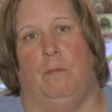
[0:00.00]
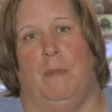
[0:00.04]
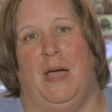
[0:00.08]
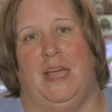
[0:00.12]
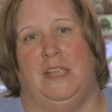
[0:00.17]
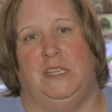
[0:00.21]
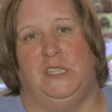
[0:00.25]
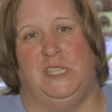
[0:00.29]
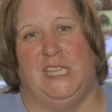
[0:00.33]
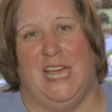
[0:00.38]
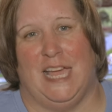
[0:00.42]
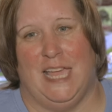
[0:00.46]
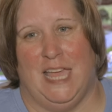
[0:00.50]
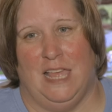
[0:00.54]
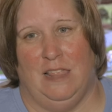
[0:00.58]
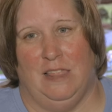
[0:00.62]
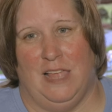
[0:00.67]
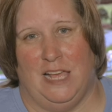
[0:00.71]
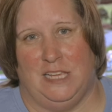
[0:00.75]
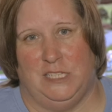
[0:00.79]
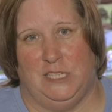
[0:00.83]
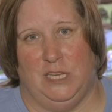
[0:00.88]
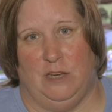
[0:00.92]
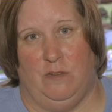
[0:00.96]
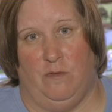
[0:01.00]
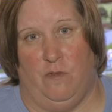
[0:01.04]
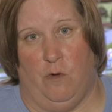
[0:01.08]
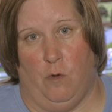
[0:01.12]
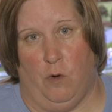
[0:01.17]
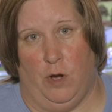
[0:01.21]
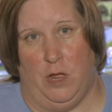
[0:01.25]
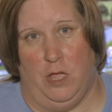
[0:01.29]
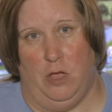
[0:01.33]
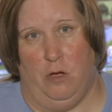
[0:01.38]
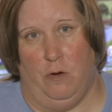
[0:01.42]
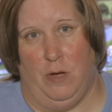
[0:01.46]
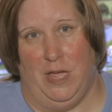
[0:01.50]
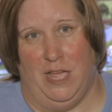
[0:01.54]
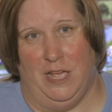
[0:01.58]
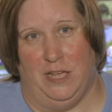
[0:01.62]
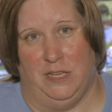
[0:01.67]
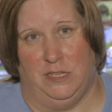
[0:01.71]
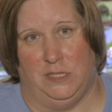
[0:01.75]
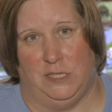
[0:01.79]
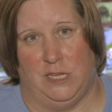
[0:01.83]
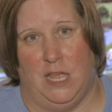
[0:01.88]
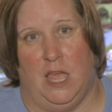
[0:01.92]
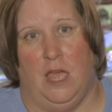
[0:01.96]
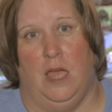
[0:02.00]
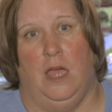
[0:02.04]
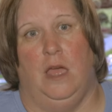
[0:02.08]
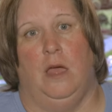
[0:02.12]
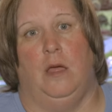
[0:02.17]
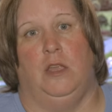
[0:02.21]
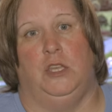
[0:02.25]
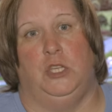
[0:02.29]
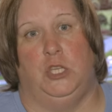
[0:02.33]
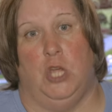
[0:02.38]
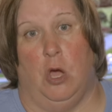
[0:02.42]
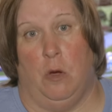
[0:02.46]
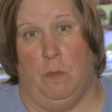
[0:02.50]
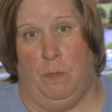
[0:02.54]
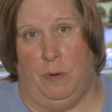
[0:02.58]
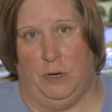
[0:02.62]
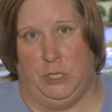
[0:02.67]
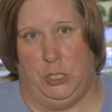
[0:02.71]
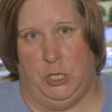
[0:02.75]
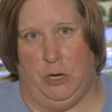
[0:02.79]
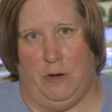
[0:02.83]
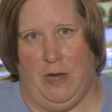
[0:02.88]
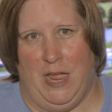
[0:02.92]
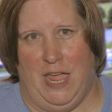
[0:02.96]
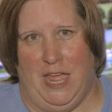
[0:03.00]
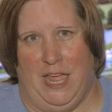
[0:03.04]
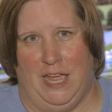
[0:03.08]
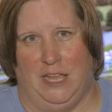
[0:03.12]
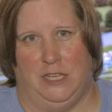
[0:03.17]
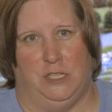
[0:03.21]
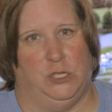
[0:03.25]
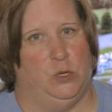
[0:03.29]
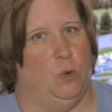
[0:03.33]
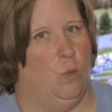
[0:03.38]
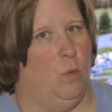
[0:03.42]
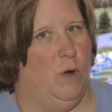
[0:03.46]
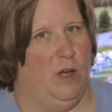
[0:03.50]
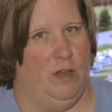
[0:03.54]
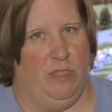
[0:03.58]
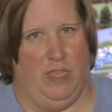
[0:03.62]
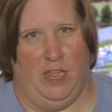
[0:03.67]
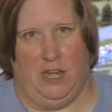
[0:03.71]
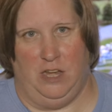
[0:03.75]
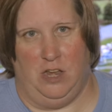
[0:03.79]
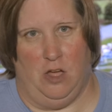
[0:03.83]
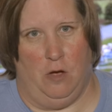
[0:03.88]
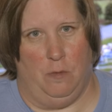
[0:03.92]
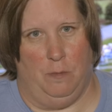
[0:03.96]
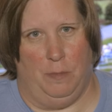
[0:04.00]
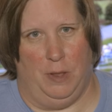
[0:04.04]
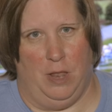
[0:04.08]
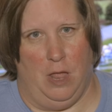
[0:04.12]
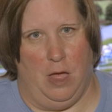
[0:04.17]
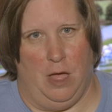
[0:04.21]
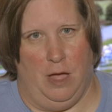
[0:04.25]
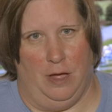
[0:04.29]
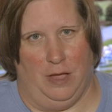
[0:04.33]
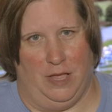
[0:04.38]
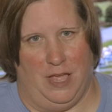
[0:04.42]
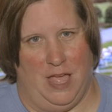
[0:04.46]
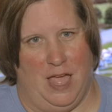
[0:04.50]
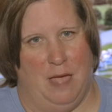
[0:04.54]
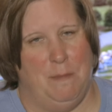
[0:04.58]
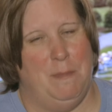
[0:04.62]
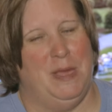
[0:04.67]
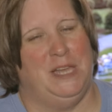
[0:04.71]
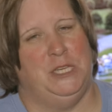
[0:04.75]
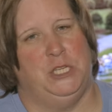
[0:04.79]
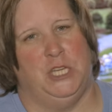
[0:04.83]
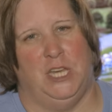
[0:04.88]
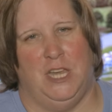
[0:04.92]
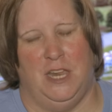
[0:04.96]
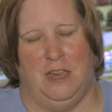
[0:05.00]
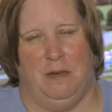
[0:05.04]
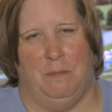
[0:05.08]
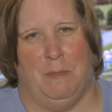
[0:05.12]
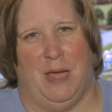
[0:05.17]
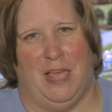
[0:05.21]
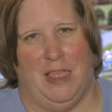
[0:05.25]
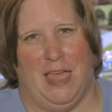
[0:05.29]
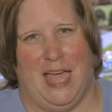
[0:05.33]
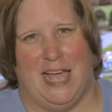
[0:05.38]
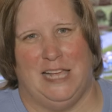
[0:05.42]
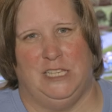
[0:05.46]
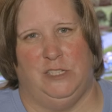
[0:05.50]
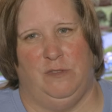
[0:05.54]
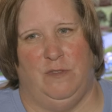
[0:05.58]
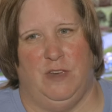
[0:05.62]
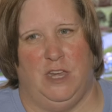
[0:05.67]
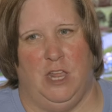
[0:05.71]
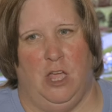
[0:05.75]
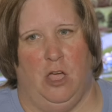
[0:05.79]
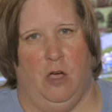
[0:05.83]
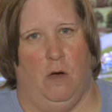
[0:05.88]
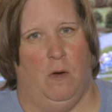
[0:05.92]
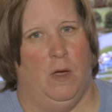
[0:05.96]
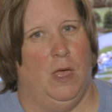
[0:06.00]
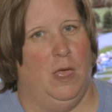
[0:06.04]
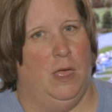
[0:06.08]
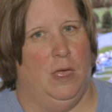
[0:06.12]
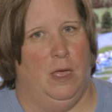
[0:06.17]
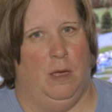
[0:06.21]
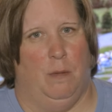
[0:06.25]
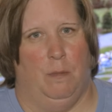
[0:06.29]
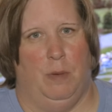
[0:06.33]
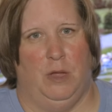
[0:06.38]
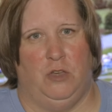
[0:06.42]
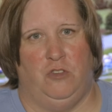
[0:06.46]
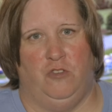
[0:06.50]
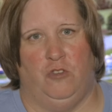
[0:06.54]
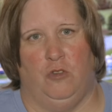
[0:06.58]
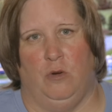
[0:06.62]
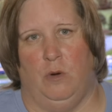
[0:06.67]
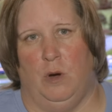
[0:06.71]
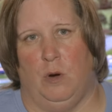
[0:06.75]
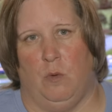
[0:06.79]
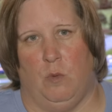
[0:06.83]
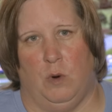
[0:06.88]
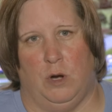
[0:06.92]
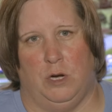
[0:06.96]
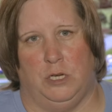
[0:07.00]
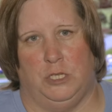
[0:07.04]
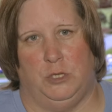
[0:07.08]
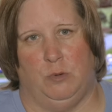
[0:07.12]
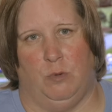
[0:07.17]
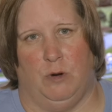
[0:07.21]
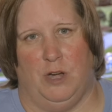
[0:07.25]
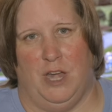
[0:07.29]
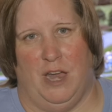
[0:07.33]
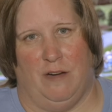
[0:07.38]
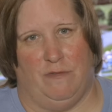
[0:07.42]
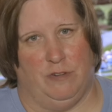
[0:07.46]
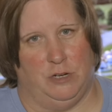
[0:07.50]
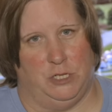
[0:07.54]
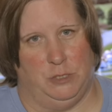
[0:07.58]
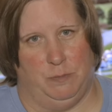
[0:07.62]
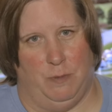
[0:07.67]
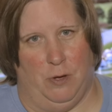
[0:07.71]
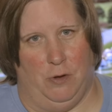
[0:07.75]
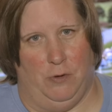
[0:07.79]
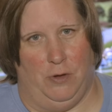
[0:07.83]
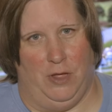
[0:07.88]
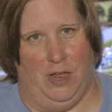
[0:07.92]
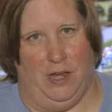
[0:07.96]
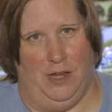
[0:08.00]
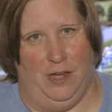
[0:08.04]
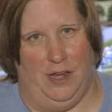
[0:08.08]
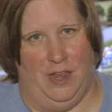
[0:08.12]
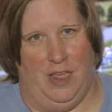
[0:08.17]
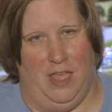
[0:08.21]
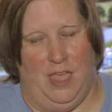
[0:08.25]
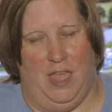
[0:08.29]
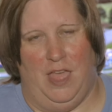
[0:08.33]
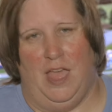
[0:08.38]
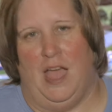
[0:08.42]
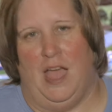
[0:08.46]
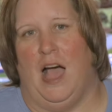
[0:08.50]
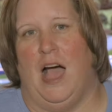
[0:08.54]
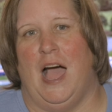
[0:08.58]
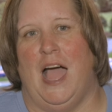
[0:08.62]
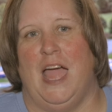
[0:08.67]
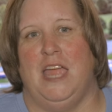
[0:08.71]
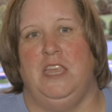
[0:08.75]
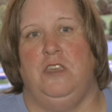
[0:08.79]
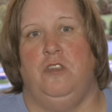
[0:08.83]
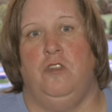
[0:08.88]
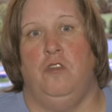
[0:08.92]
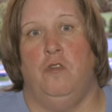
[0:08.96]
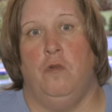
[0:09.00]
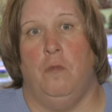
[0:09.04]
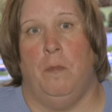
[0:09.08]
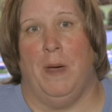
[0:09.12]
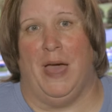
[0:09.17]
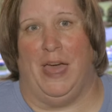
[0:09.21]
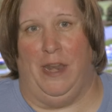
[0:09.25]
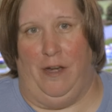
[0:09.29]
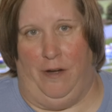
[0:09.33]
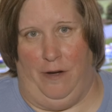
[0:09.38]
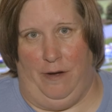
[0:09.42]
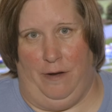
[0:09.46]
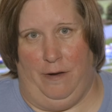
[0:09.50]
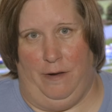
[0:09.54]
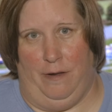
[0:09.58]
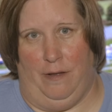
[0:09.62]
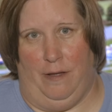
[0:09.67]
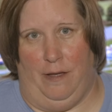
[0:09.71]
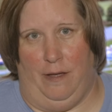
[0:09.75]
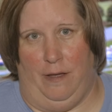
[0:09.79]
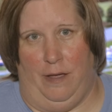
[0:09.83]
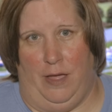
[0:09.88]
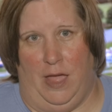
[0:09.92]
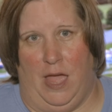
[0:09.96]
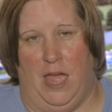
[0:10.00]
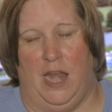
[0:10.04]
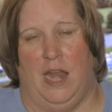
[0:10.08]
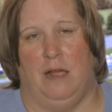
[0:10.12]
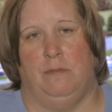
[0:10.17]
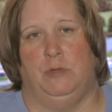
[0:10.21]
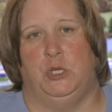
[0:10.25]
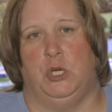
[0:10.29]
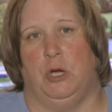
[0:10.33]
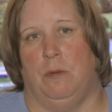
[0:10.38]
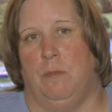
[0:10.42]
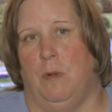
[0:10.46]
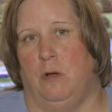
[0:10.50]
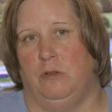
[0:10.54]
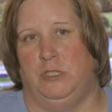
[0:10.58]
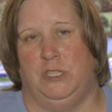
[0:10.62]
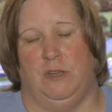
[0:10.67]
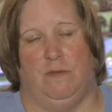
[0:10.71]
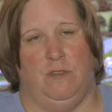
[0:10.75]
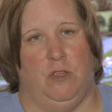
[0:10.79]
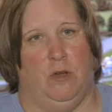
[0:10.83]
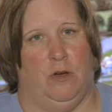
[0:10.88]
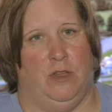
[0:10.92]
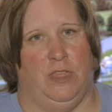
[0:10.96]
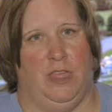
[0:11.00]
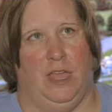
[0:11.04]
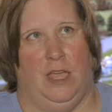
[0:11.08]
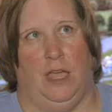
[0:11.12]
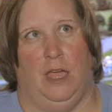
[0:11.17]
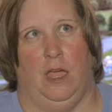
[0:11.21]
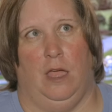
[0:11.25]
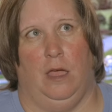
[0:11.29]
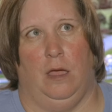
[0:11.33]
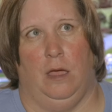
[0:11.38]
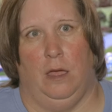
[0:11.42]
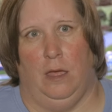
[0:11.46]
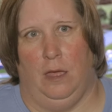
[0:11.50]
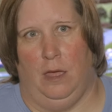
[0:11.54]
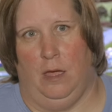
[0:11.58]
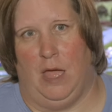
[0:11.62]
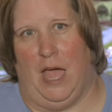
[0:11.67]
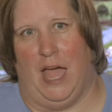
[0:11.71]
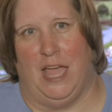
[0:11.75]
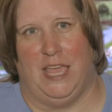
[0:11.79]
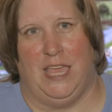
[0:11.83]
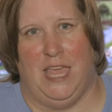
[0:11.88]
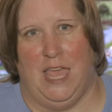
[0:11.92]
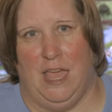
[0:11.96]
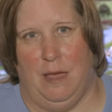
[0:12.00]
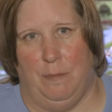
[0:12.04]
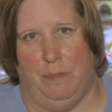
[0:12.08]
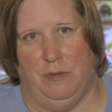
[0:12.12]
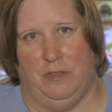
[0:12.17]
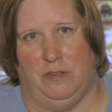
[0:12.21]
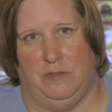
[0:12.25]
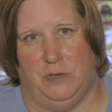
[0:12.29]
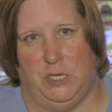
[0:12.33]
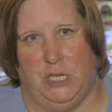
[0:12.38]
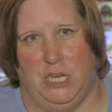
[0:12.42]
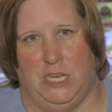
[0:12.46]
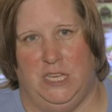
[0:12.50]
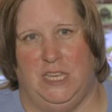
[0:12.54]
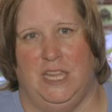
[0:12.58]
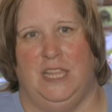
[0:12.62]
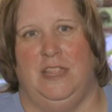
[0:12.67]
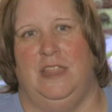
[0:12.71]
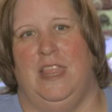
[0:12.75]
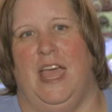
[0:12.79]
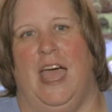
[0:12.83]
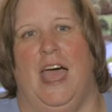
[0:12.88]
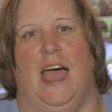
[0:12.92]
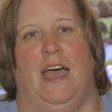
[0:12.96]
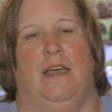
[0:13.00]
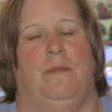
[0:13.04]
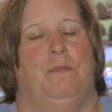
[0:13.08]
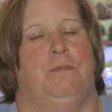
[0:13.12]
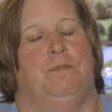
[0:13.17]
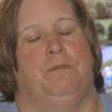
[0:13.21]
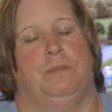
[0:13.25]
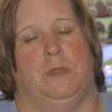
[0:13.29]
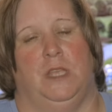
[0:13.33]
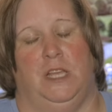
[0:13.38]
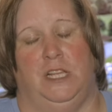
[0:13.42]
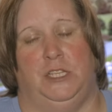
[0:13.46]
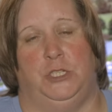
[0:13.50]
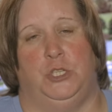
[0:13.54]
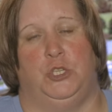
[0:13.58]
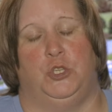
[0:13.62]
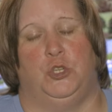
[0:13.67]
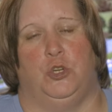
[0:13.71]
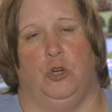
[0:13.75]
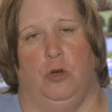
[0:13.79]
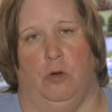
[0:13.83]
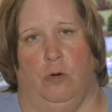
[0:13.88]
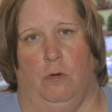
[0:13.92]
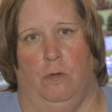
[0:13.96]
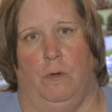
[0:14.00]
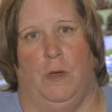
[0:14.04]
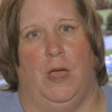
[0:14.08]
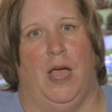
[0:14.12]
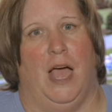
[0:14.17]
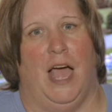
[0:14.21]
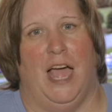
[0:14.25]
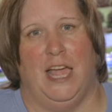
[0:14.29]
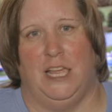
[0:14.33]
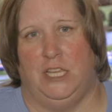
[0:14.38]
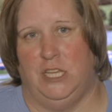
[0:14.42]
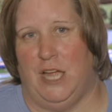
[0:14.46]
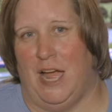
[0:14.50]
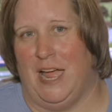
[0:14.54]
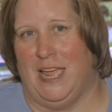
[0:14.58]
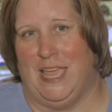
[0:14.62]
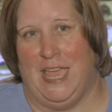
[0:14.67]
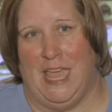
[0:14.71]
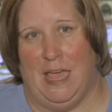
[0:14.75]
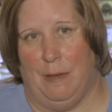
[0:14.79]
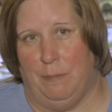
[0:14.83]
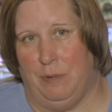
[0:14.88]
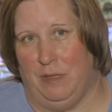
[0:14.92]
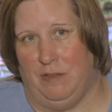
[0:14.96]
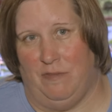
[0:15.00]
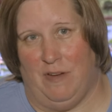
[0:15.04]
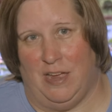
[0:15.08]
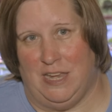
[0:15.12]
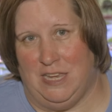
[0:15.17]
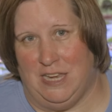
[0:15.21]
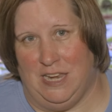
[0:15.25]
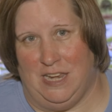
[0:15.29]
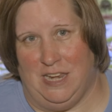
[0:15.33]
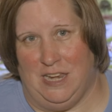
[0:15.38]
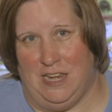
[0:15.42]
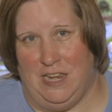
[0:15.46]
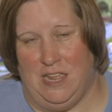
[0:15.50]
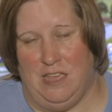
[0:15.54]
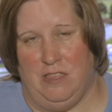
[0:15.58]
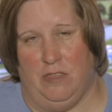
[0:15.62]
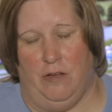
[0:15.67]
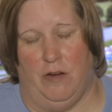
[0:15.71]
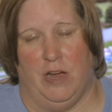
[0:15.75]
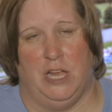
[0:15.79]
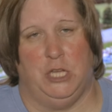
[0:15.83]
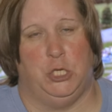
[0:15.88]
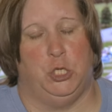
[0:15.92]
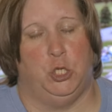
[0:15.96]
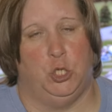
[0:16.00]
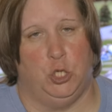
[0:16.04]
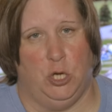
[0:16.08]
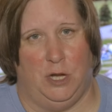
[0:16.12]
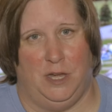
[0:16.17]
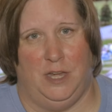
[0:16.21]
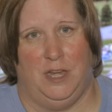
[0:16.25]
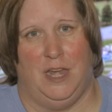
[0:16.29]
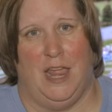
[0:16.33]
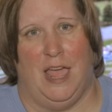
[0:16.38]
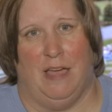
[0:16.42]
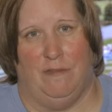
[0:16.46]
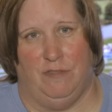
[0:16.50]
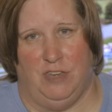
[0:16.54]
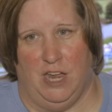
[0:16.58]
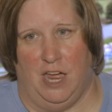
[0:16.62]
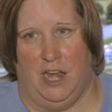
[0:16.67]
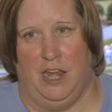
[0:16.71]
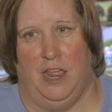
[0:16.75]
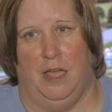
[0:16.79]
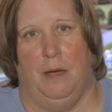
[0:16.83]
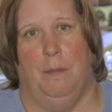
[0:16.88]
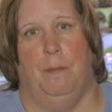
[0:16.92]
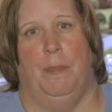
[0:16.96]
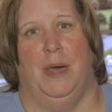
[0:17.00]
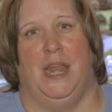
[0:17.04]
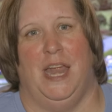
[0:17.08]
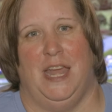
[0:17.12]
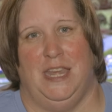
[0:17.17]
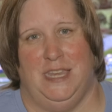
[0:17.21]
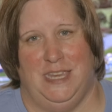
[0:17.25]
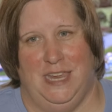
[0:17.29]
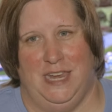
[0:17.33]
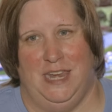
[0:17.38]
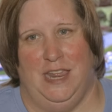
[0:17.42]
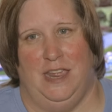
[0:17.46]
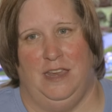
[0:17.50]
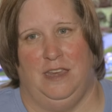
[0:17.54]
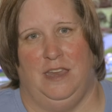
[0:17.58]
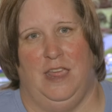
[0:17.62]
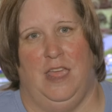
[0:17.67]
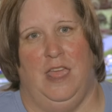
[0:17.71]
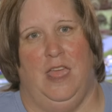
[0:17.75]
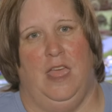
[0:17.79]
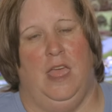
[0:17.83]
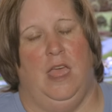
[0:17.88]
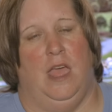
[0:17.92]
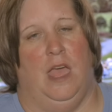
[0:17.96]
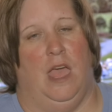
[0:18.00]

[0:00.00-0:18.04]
My second lesson for you is don't put your hands where they don't belong. I mentioned it in my last video, but truer words were never spoken. I knew better. And I'm sure most of you are thinking, I can't believe she did that. It's true. I can't believe I did it either. I shouldn't have done it, but I did it.